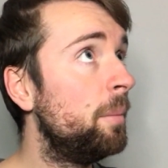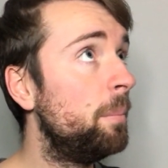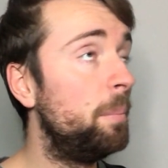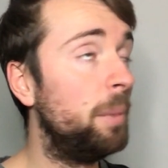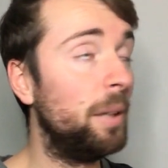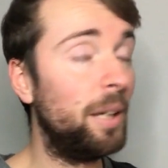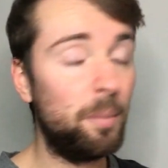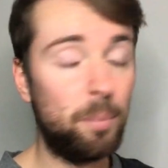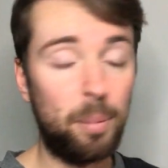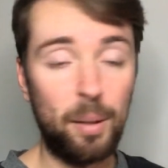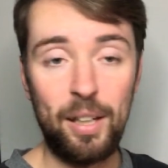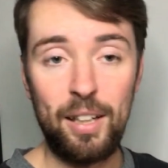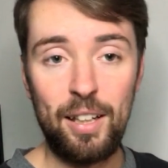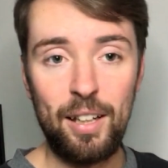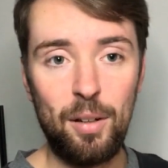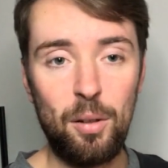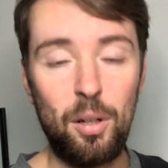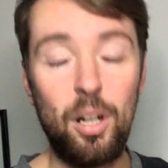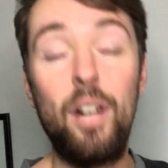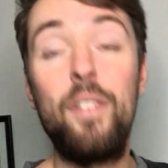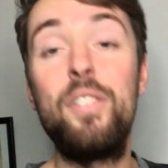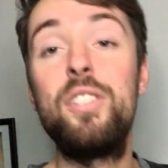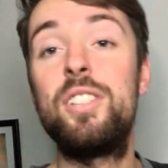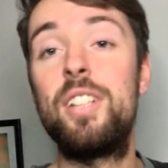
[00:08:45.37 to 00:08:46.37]
beat Pete.
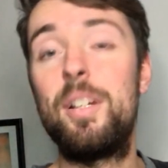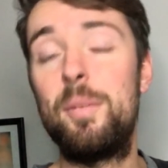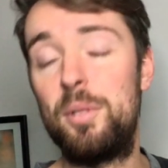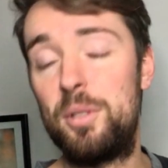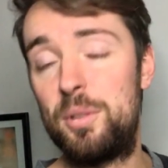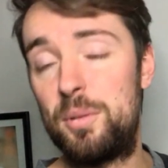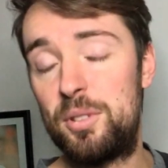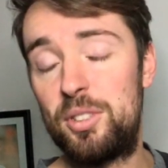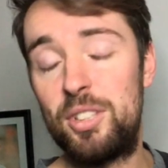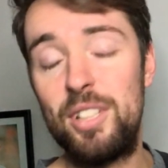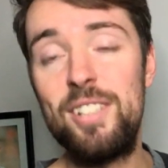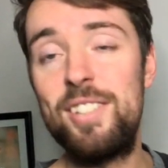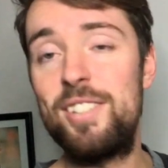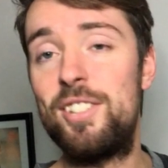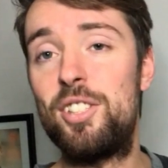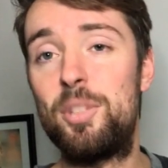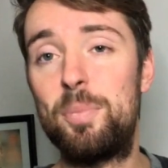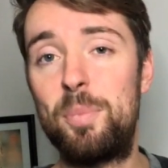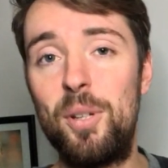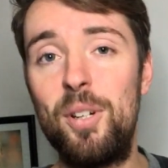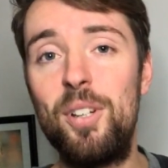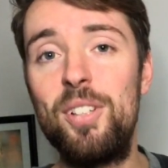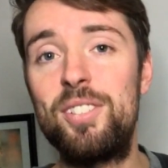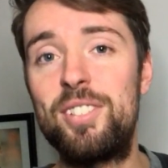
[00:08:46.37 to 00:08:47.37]
Obviously, it was since the
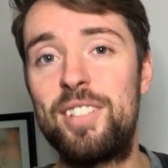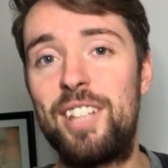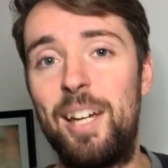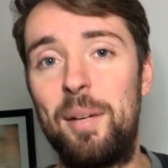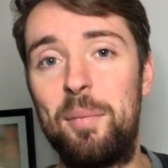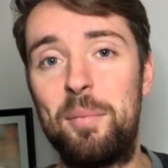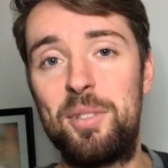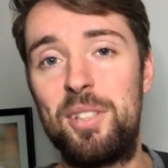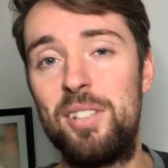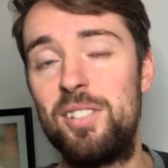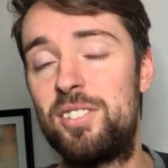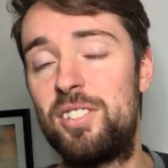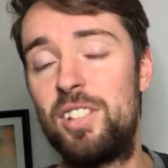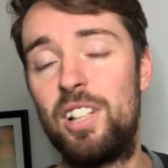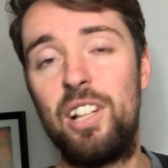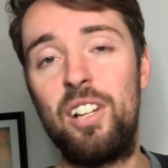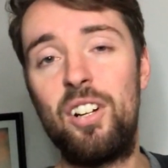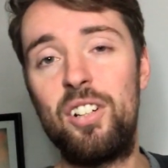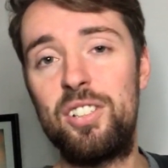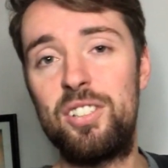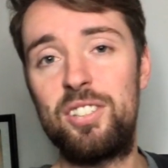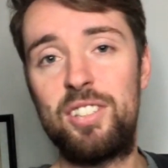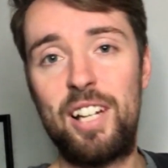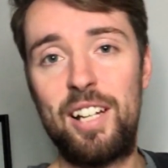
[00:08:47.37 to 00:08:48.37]
Spurs game, since they
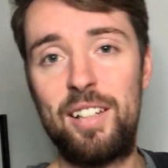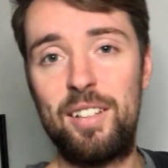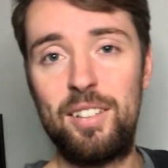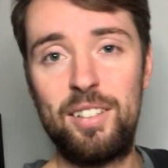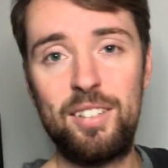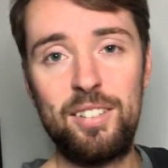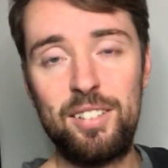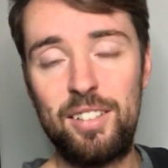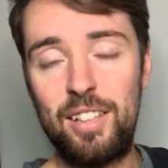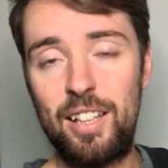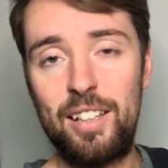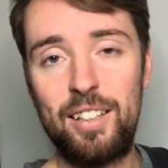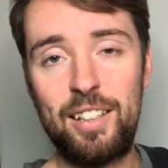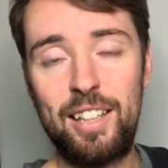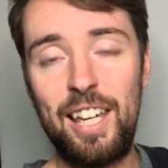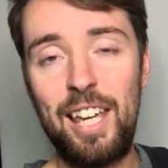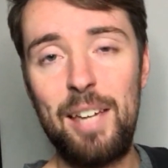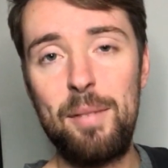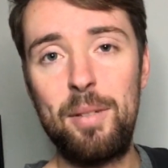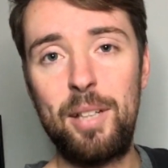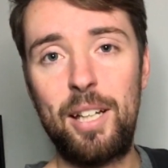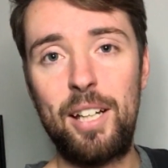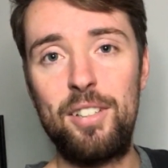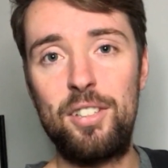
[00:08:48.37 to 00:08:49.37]
lost that
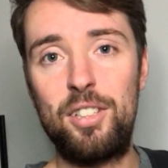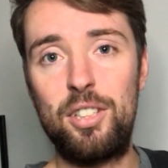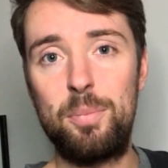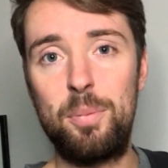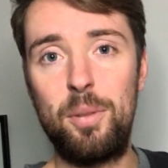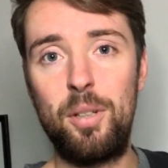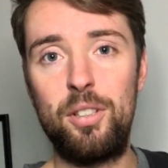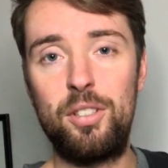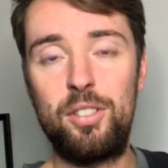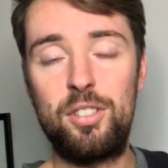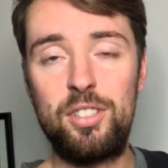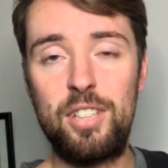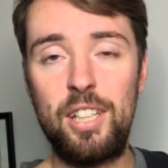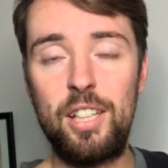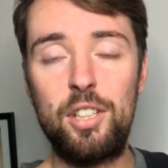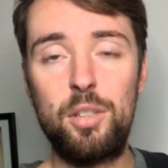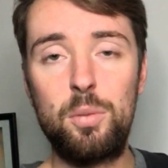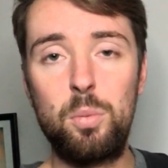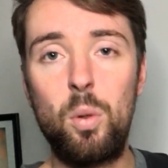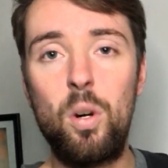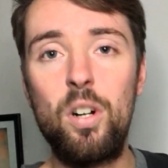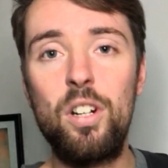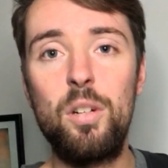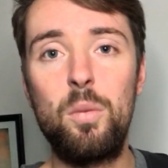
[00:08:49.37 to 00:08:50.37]
game against Spurs
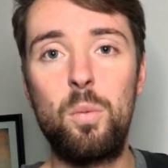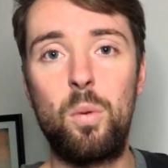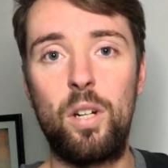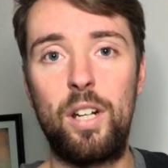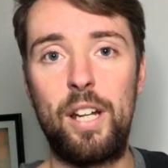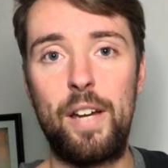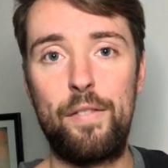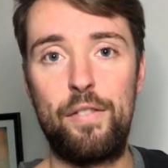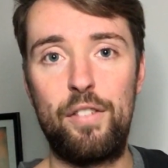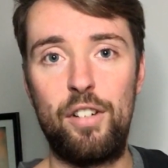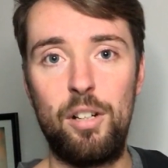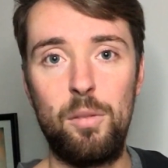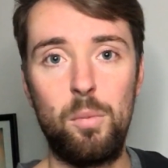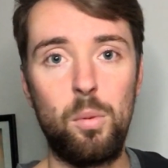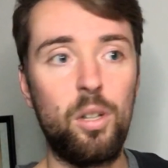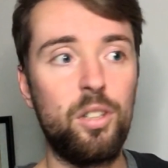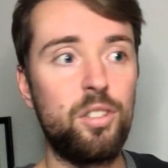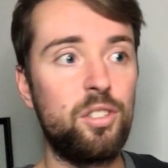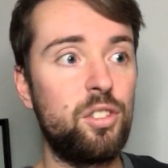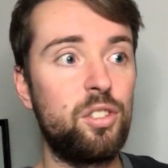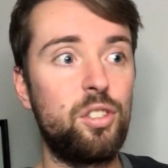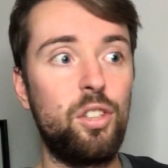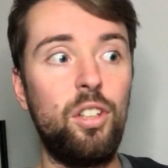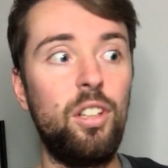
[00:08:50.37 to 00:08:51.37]
6-1 or whatever it
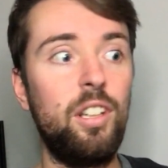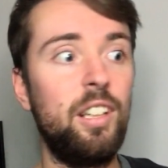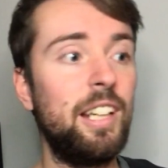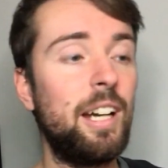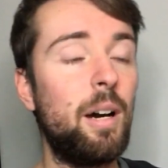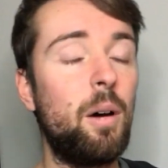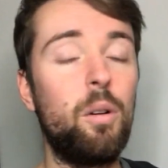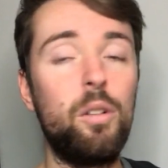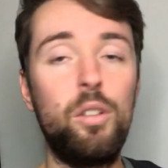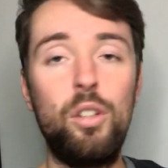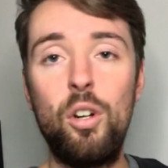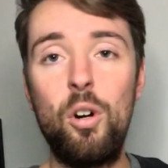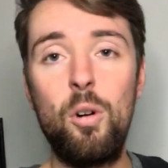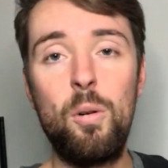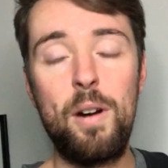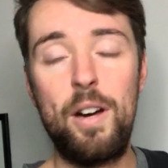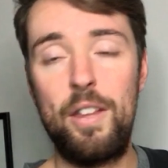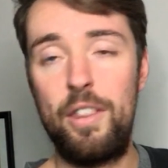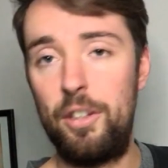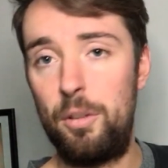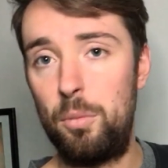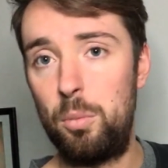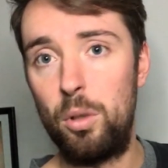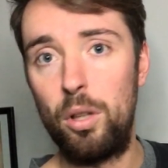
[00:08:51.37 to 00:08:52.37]
was, suddenly out of nowhere,
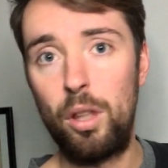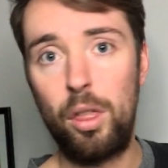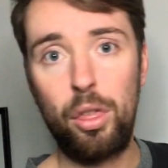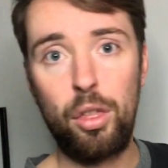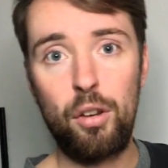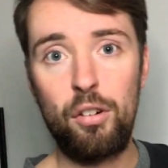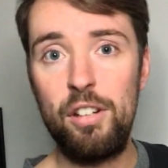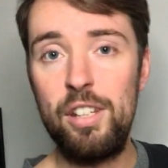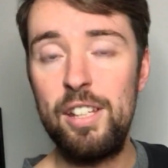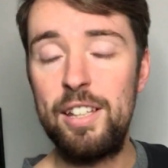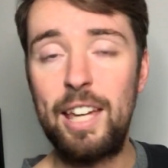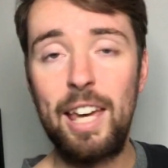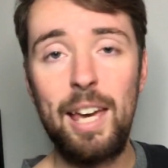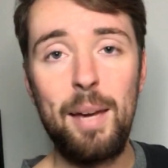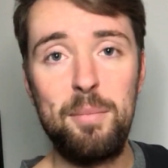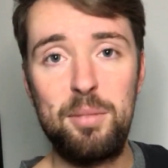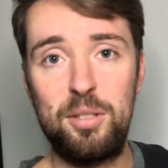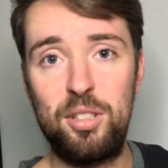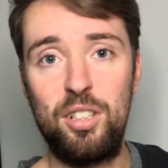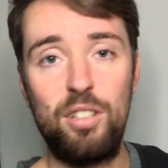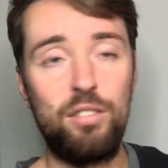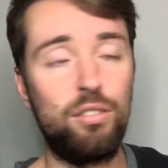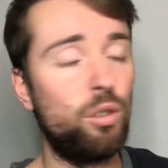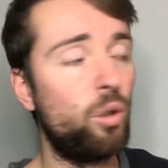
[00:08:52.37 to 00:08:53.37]
they'd won 3
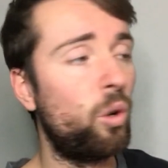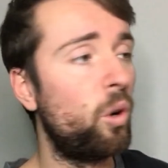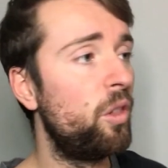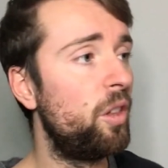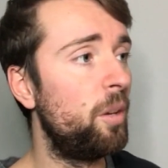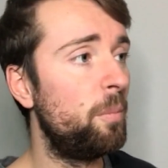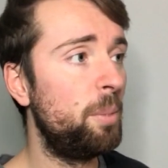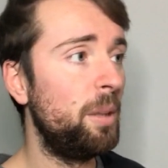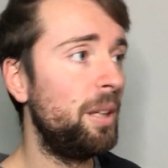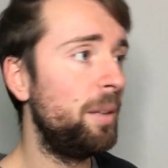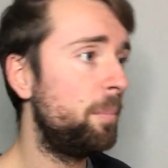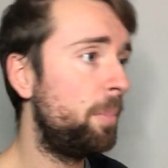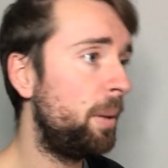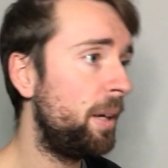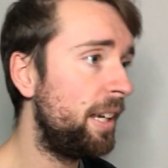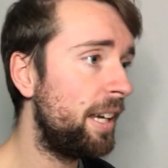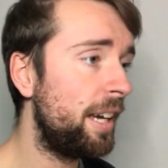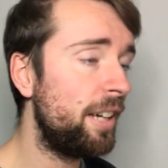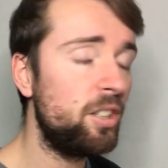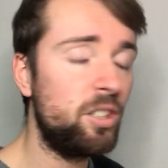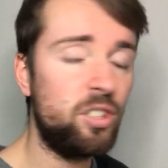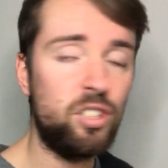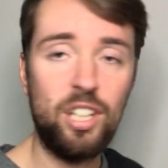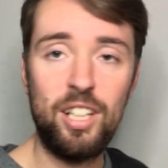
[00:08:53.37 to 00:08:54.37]
games in a row, they'd beat
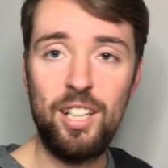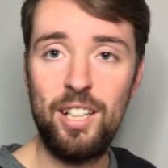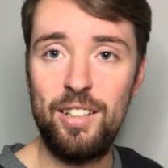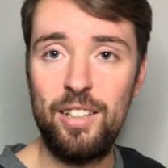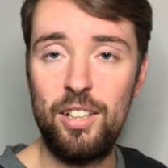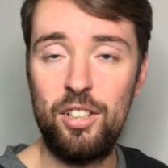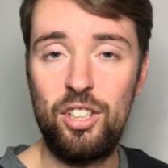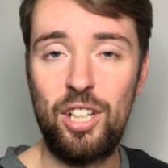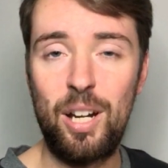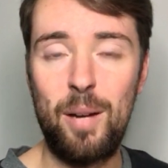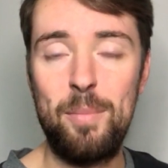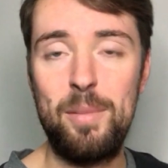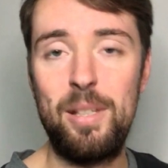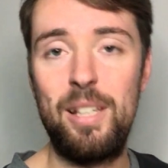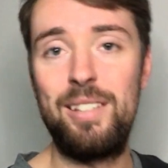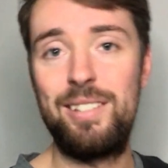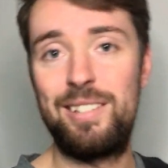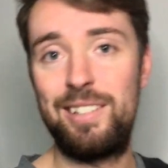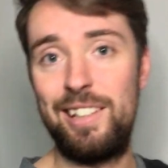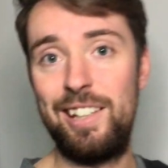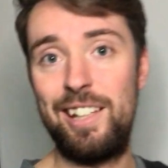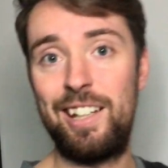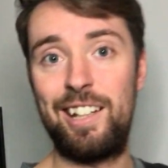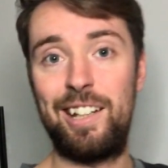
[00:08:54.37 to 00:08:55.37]
PSG in the
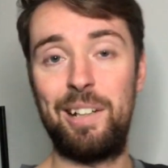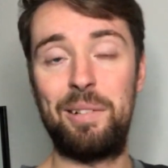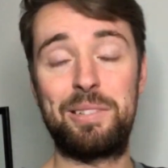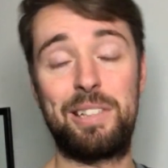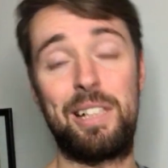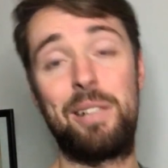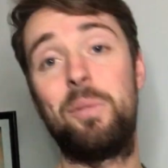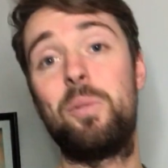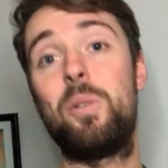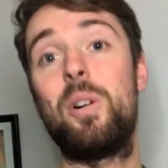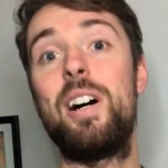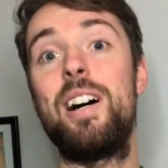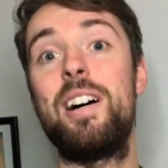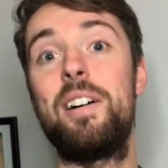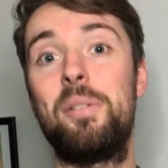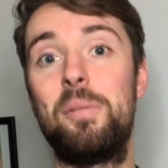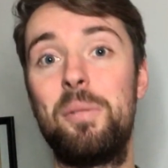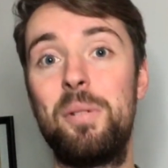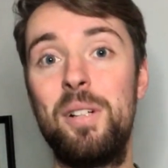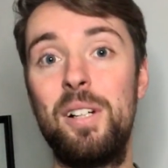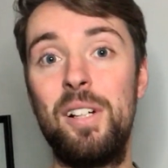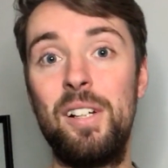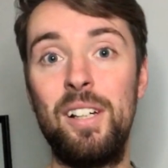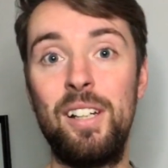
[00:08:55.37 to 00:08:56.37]
Champions League, and it was like, wow.